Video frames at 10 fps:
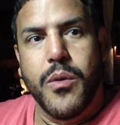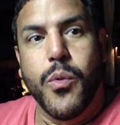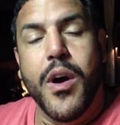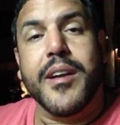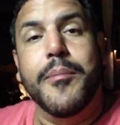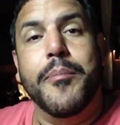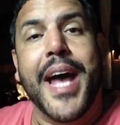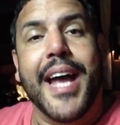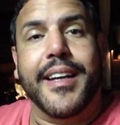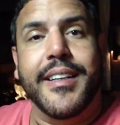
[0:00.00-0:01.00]
Welcome
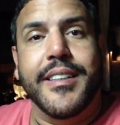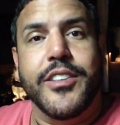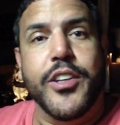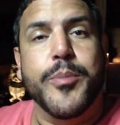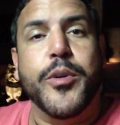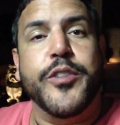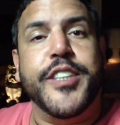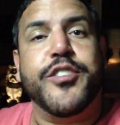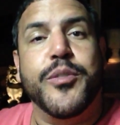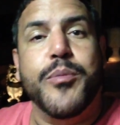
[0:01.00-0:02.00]
back to another
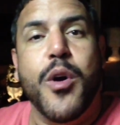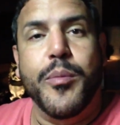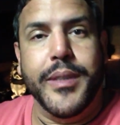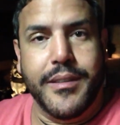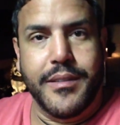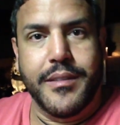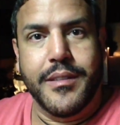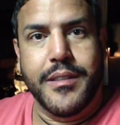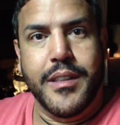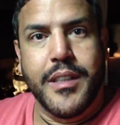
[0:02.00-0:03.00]
Motivational Moment.
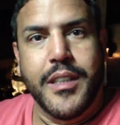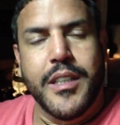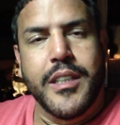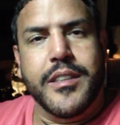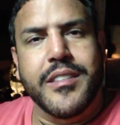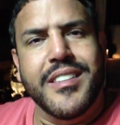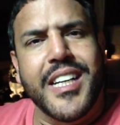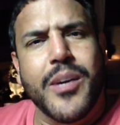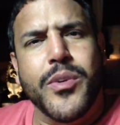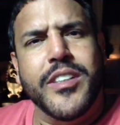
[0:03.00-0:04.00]

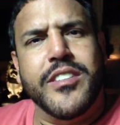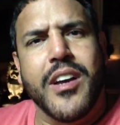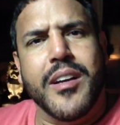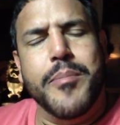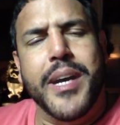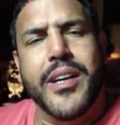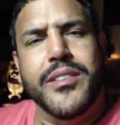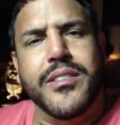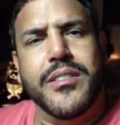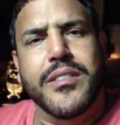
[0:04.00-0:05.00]
Tonight I want to talk
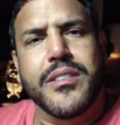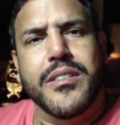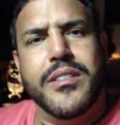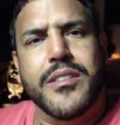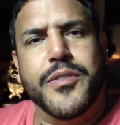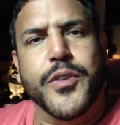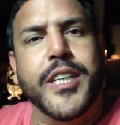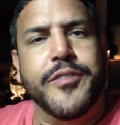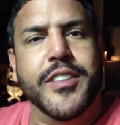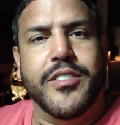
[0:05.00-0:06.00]
about
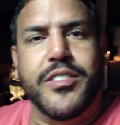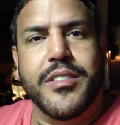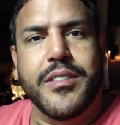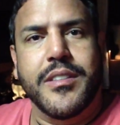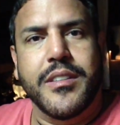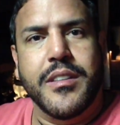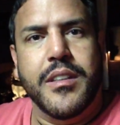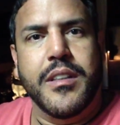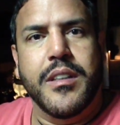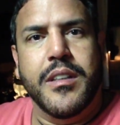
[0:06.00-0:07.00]
forgiveness.
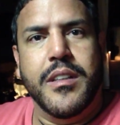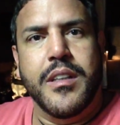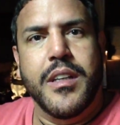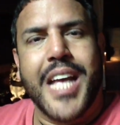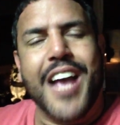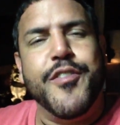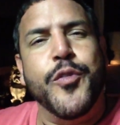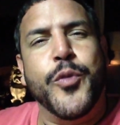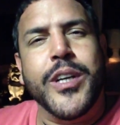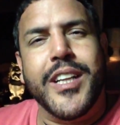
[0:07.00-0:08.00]
Have
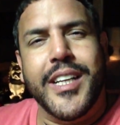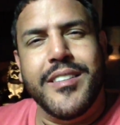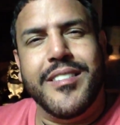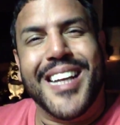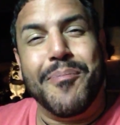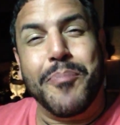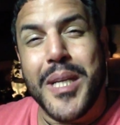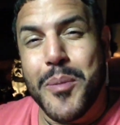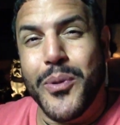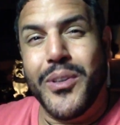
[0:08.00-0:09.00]
you realized that
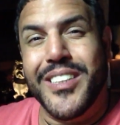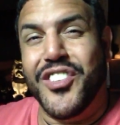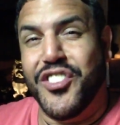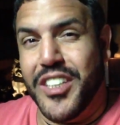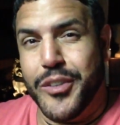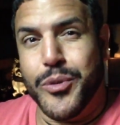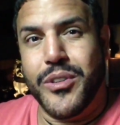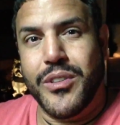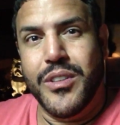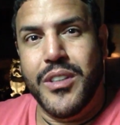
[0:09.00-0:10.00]
people in
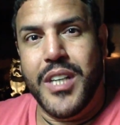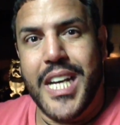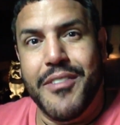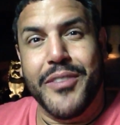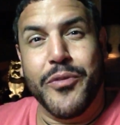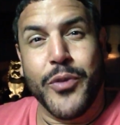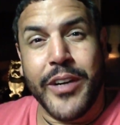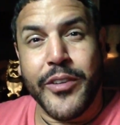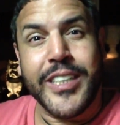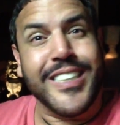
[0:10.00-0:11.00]
general have a
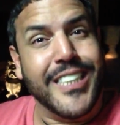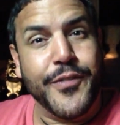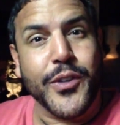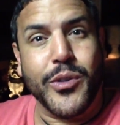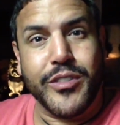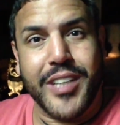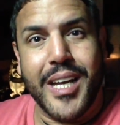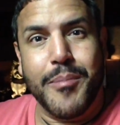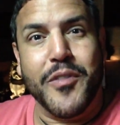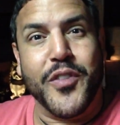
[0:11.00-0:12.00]
very difficult
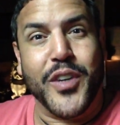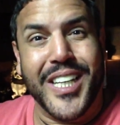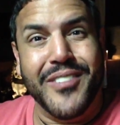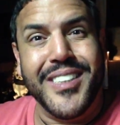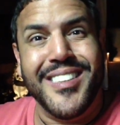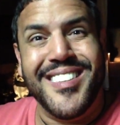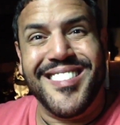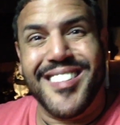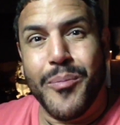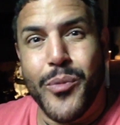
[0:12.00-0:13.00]
time in forgiving
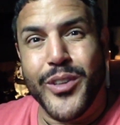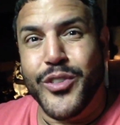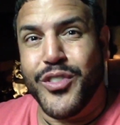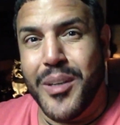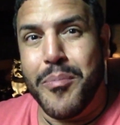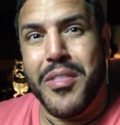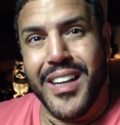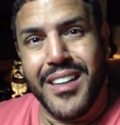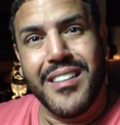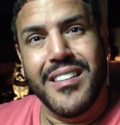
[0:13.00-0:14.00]
someone or
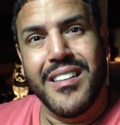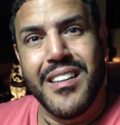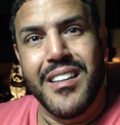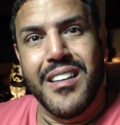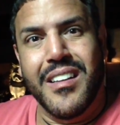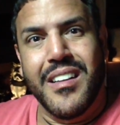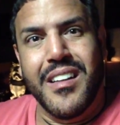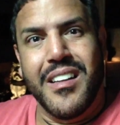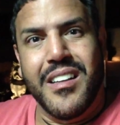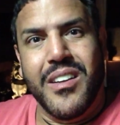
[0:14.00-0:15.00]
something?
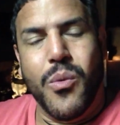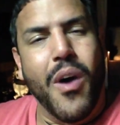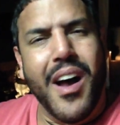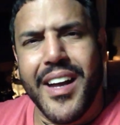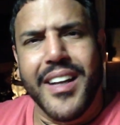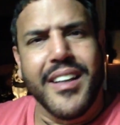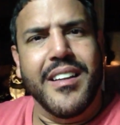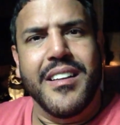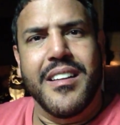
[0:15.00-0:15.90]
Why?